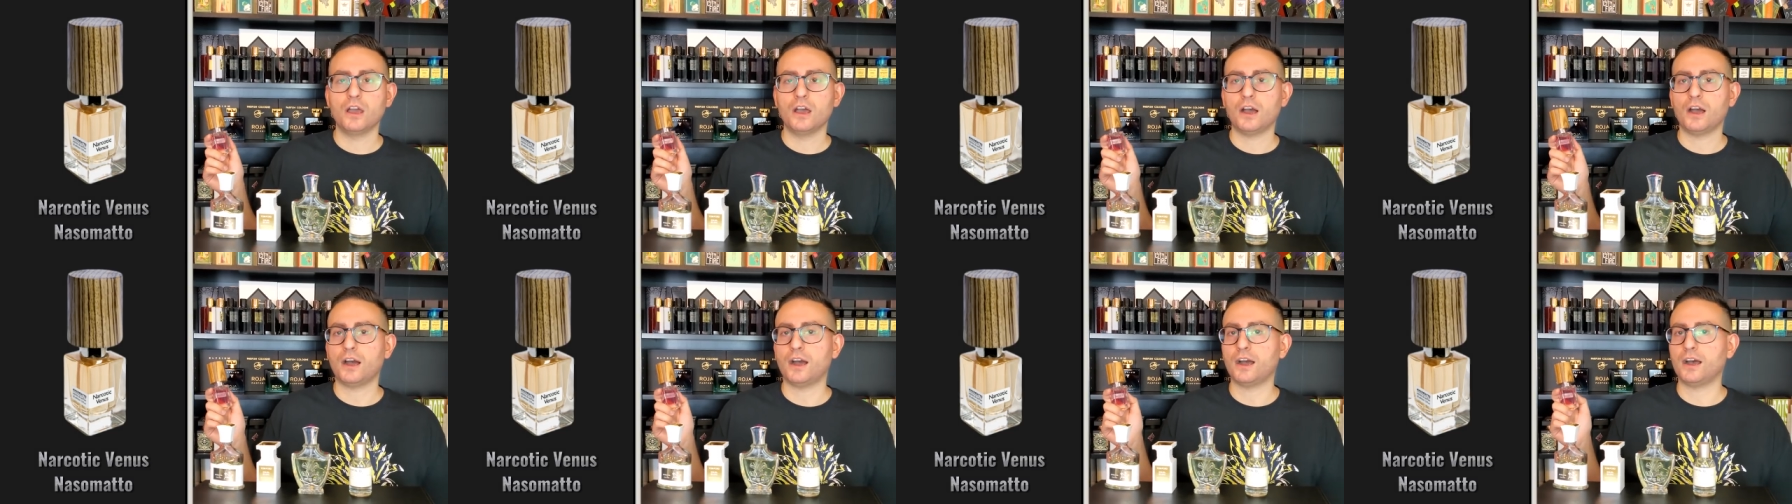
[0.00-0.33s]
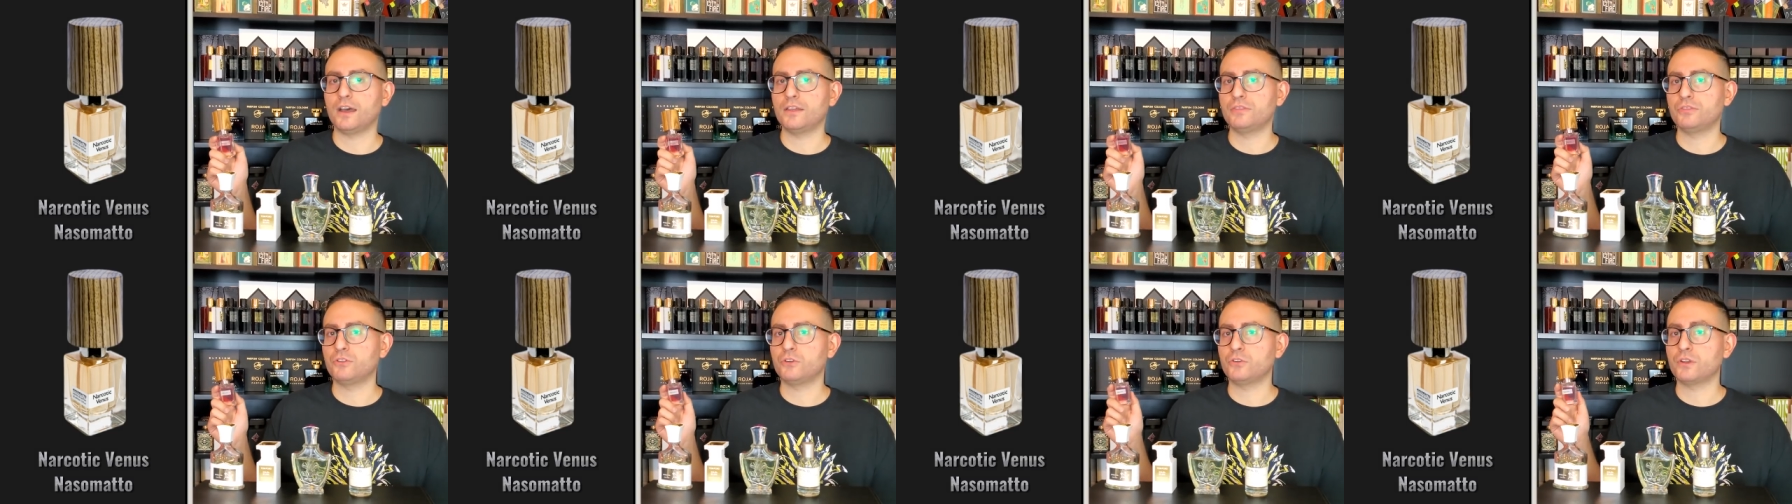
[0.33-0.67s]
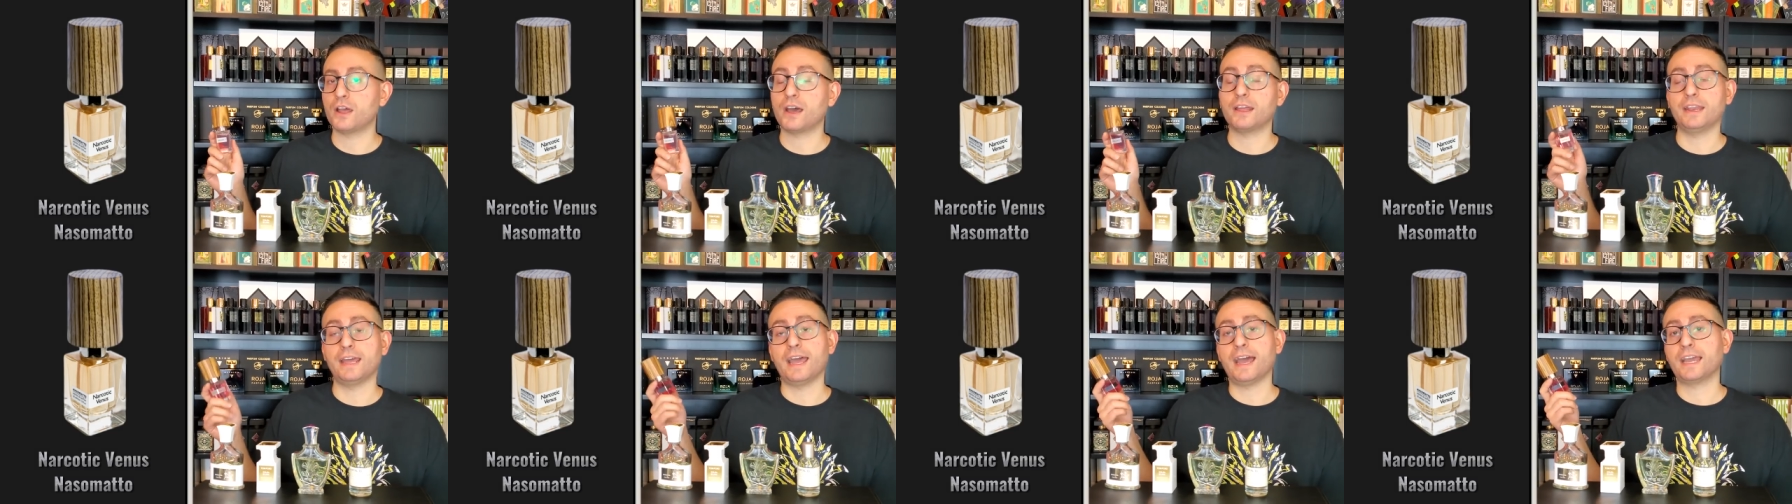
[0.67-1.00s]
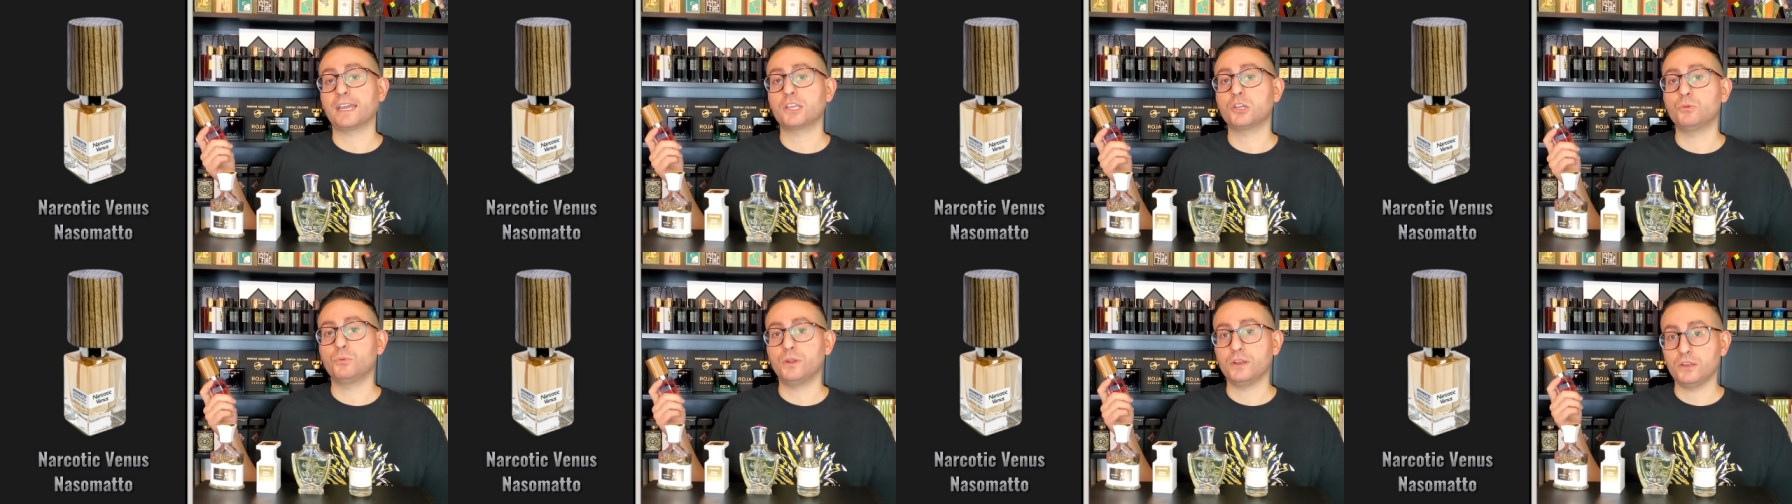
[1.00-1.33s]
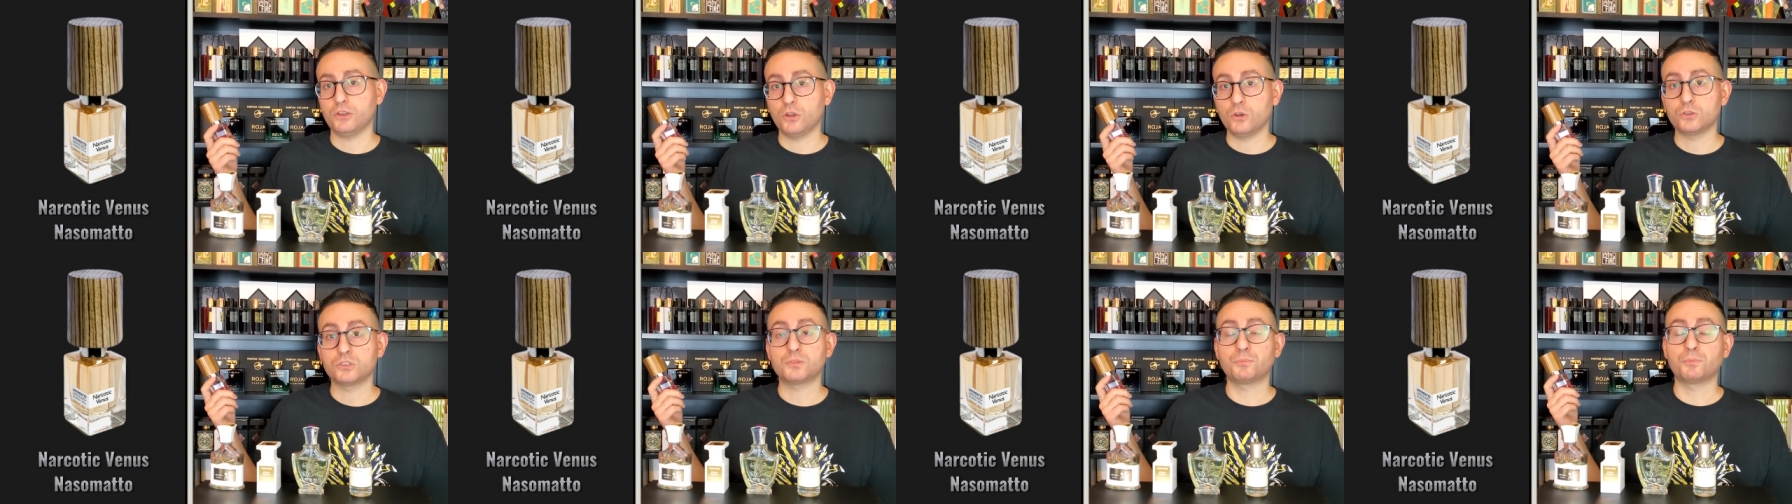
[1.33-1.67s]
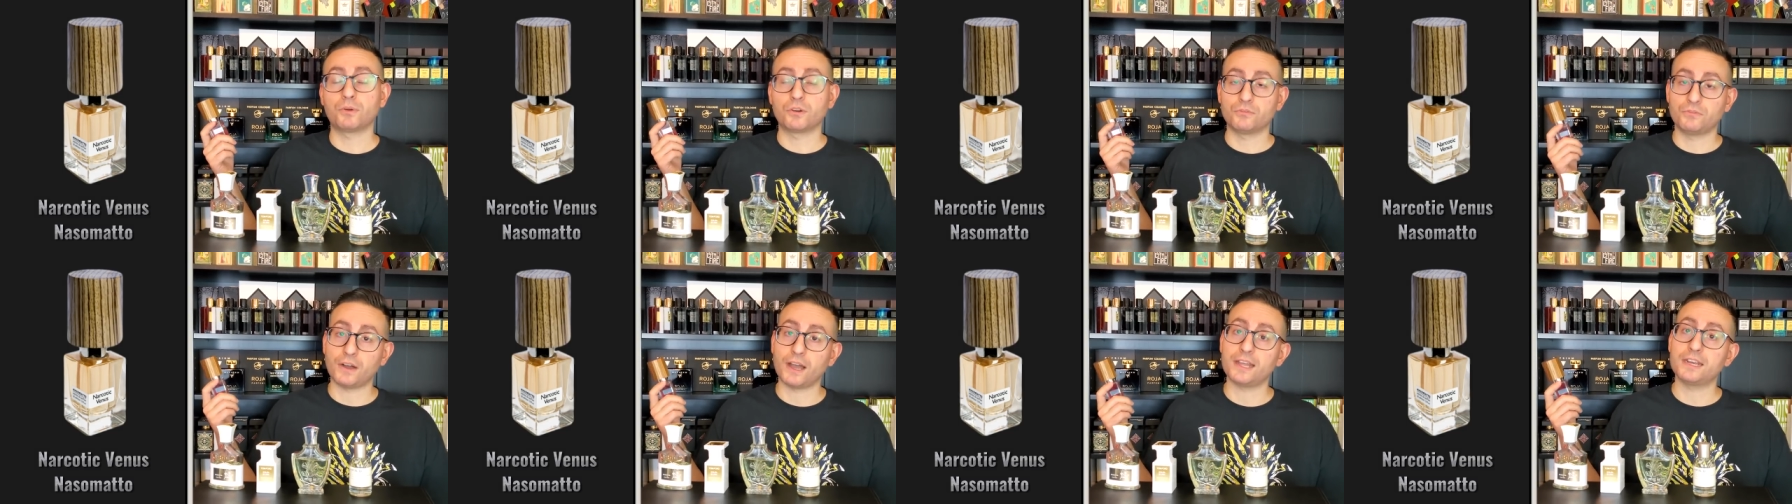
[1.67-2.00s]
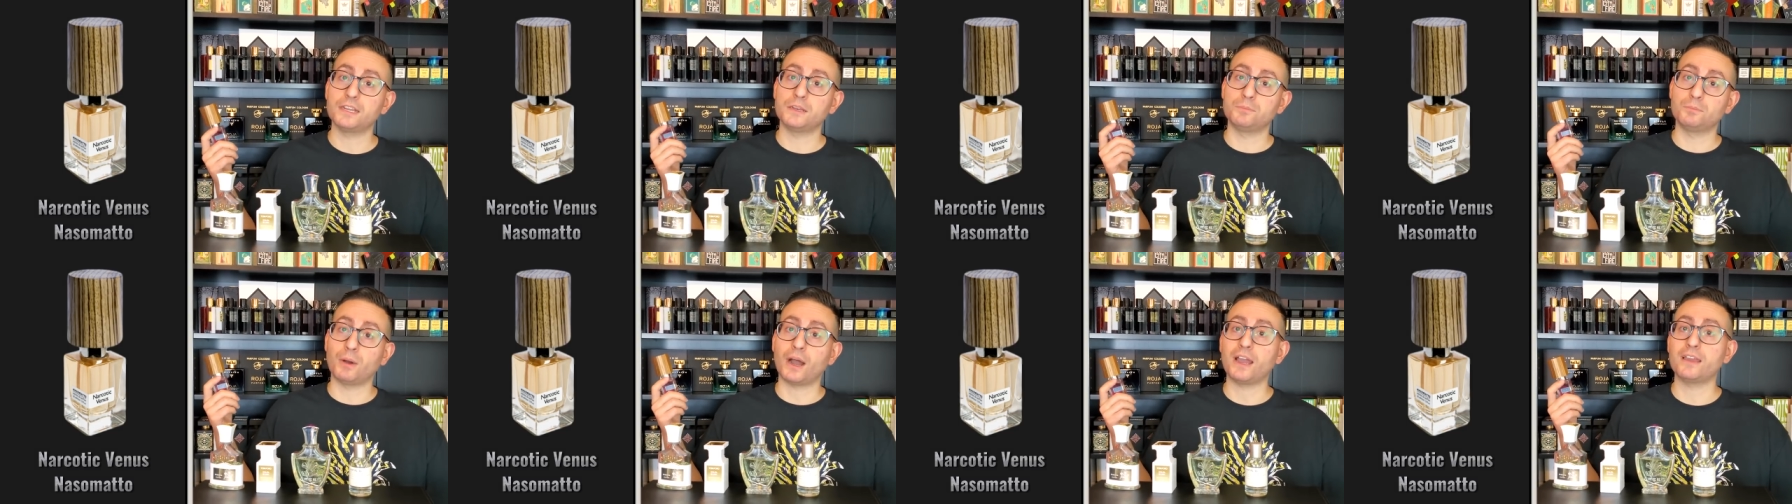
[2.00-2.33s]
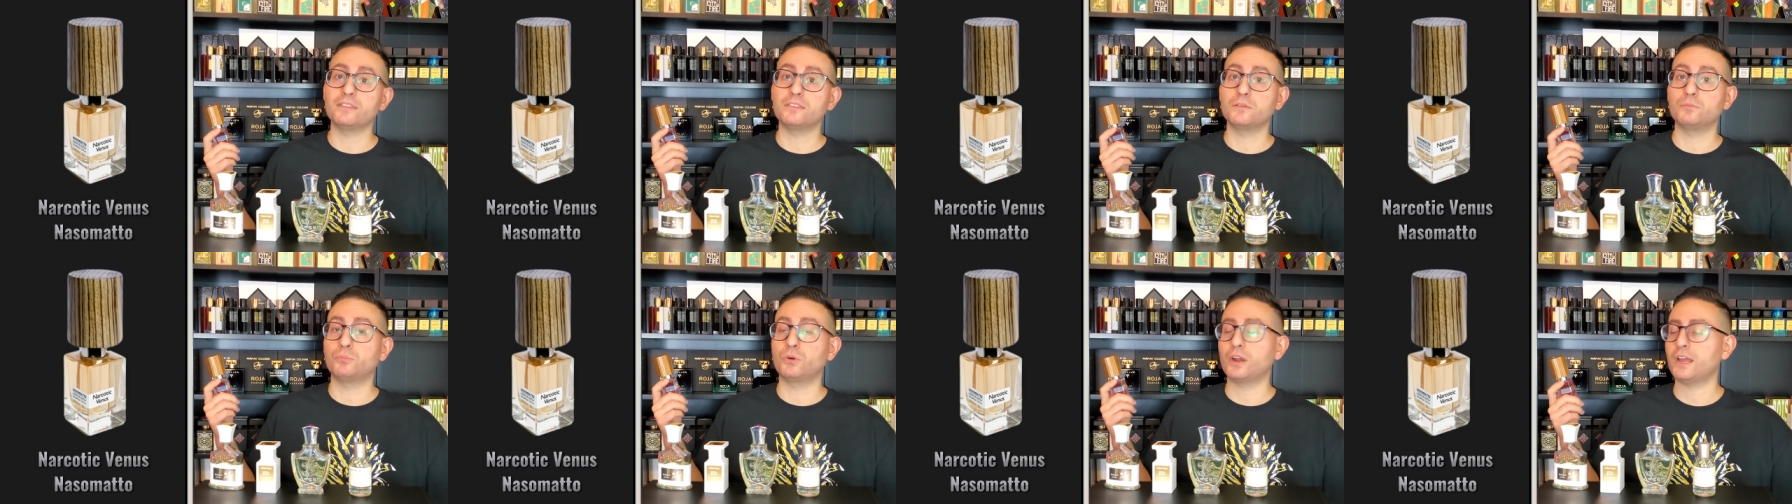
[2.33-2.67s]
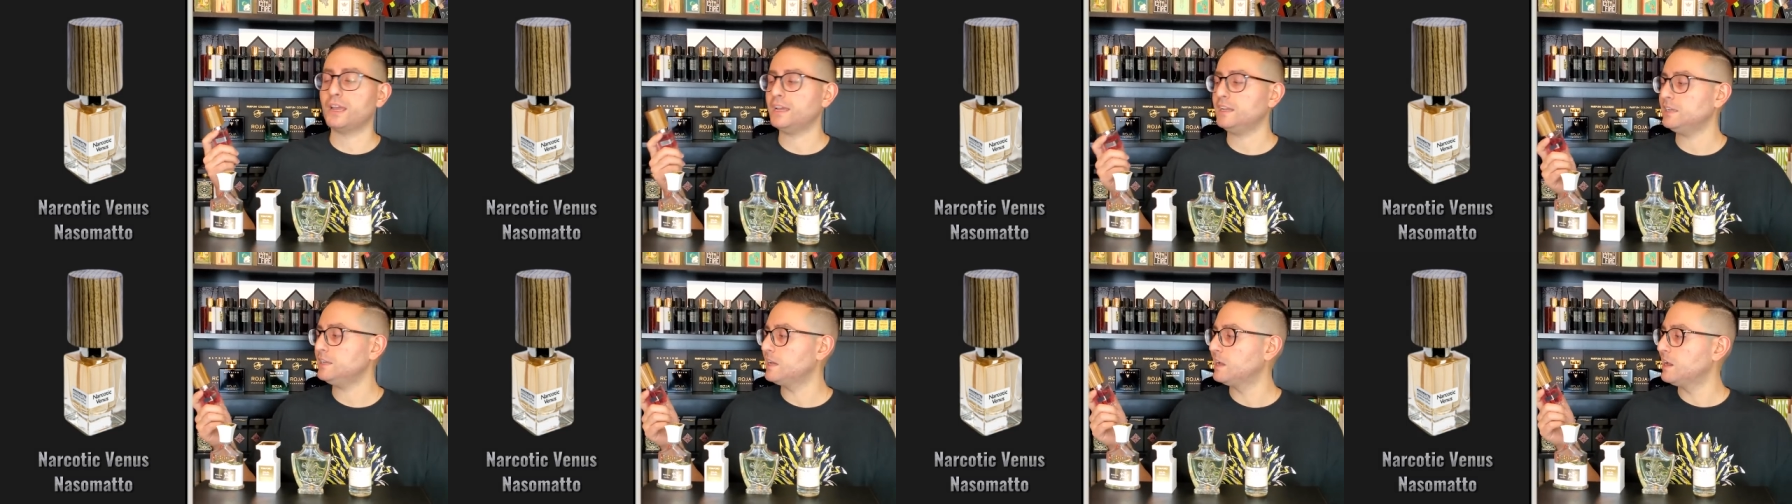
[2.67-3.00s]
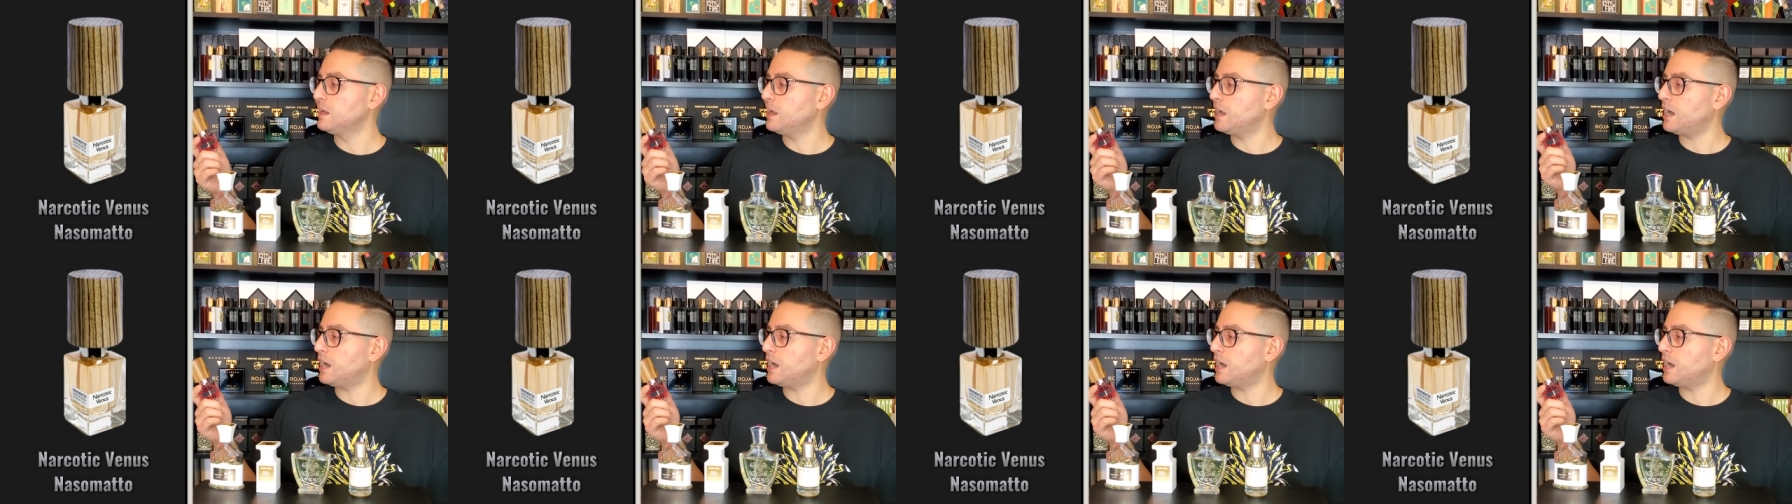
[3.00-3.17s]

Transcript: Uh, they're not accurate notes provided by the brand,